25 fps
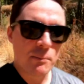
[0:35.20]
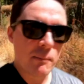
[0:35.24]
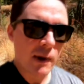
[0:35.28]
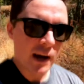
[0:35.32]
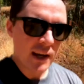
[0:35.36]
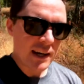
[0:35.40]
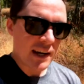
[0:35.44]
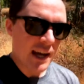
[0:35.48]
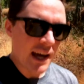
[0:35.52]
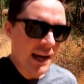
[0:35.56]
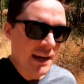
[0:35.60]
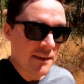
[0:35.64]

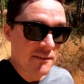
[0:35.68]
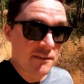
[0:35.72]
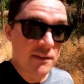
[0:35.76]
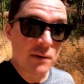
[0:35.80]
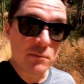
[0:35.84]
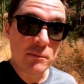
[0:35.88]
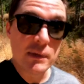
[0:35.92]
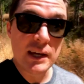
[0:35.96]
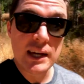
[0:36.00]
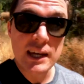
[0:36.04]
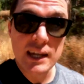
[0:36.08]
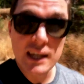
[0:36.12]
Monday, for
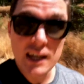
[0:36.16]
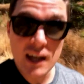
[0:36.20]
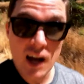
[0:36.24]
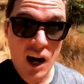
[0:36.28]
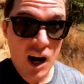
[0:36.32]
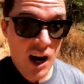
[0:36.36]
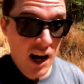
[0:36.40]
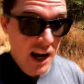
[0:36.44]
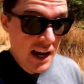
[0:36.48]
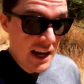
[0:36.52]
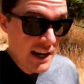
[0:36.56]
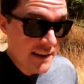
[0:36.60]
me,
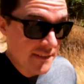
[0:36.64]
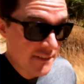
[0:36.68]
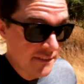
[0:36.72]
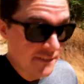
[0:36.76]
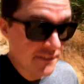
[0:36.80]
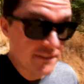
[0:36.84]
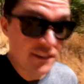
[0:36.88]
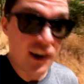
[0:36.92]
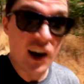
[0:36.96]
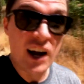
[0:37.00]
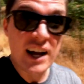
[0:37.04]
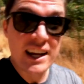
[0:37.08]
I
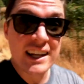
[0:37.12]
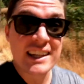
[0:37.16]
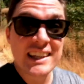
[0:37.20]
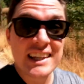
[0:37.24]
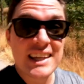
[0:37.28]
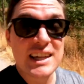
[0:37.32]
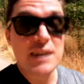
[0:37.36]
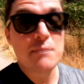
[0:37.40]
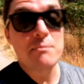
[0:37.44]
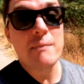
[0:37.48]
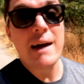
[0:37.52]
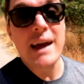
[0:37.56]

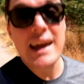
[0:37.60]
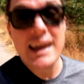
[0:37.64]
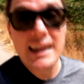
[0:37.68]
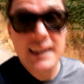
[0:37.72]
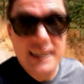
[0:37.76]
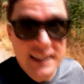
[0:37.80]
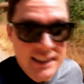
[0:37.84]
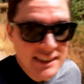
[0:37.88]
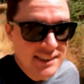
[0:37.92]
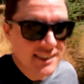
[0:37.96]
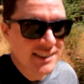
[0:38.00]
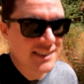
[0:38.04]
finally made
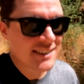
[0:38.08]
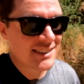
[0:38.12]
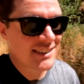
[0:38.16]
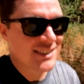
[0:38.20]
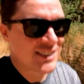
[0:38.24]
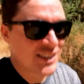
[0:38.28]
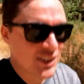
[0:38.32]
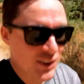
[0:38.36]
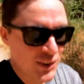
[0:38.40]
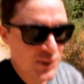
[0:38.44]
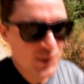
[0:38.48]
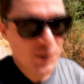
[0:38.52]
it
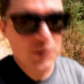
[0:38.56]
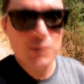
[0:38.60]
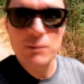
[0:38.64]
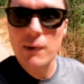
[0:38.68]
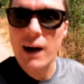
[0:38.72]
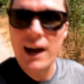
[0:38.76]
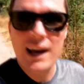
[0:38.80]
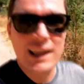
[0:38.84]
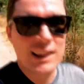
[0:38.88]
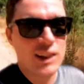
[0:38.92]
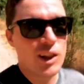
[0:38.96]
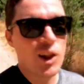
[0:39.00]
to
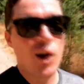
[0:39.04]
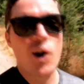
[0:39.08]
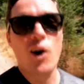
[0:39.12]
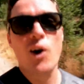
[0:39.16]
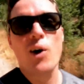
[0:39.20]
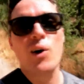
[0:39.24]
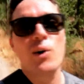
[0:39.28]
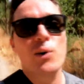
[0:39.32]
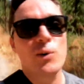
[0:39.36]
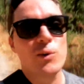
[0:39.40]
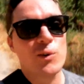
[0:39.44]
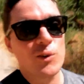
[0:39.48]
my
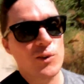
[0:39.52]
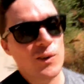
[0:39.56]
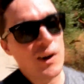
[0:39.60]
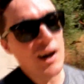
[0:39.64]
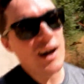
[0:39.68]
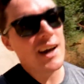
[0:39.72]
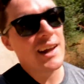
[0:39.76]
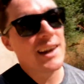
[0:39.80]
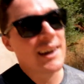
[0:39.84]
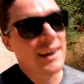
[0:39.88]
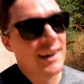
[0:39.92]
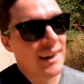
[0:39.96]
long
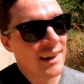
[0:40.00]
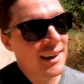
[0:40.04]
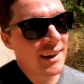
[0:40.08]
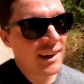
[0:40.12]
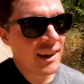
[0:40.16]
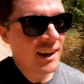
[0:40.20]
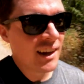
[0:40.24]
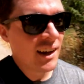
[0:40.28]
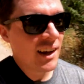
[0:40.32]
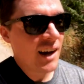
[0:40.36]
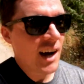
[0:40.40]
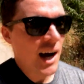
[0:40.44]
run.
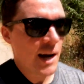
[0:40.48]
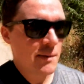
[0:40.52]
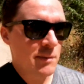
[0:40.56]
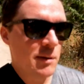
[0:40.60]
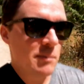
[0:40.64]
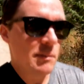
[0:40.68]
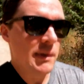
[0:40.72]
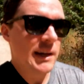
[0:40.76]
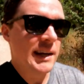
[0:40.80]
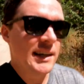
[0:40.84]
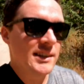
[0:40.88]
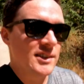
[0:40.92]
I've
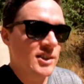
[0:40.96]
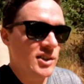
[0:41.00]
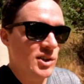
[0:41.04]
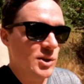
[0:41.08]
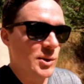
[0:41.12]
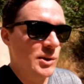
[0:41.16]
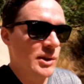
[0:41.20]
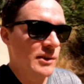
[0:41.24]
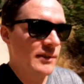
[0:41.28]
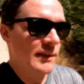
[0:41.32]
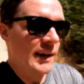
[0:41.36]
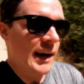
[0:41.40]
been meaning to
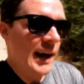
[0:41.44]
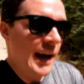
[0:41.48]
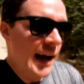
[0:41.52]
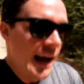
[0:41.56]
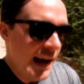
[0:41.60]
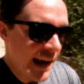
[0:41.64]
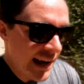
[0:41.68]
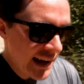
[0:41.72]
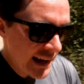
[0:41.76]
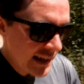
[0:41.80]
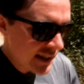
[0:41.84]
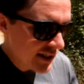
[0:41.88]
do it for
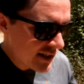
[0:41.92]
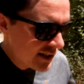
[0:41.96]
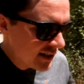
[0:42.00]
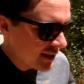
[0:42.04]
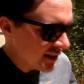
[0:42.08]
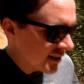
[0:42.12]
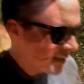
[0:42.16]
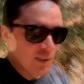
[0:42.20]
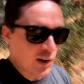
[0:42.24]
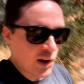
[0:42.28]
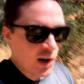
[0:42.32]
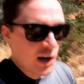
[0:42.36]

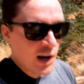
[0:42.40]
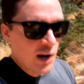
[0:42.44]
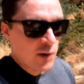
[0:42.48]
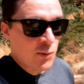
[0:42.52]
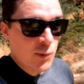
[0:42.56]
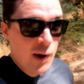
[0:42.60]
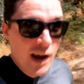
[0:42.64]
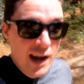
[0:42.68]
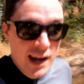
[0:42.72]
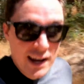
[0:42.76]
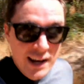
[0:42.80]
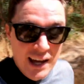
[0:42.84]
ages. So I
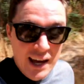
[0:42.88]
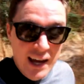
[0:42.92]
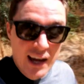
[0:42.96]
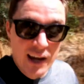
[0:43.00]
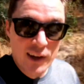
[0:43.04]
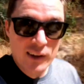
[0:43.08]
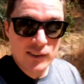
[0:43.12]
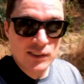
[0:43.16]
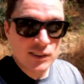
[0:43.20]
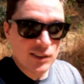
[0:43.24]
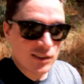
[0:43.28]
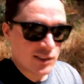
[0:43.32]
ran
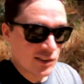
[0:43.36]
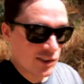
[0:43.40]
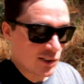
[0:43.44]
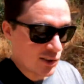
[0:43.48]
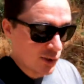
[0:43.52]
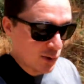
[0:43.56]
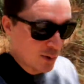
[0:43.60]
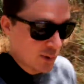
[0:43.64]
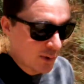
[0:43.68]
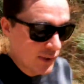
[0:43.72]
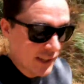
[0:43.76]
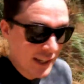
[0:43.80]
out
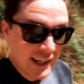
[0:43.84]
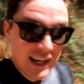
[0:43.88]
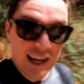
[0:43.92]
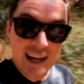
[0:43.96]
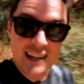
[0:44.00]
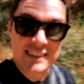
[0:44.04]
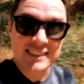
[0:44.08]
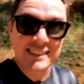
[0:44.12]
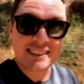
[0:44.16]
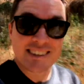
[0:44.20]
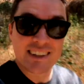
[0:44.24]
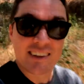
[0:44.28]
to the
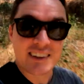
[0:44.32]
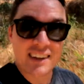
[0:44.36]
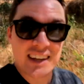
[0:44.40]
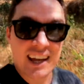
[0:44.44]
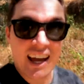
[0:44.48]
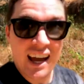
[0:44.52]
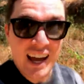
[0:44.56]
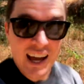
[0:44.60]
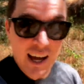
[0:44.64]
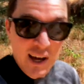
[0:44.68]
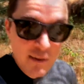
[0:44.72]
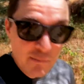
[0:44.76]
Casa De
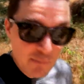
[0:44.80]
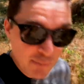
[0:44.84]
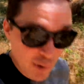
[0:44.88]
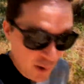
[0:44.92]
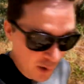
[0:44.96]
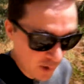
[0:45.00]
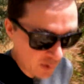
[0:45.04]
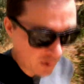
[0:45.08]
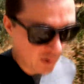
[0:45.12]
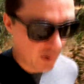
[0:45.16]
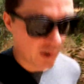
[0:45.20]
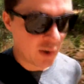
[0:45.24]

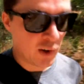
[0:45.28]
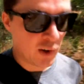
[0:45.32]
Campo,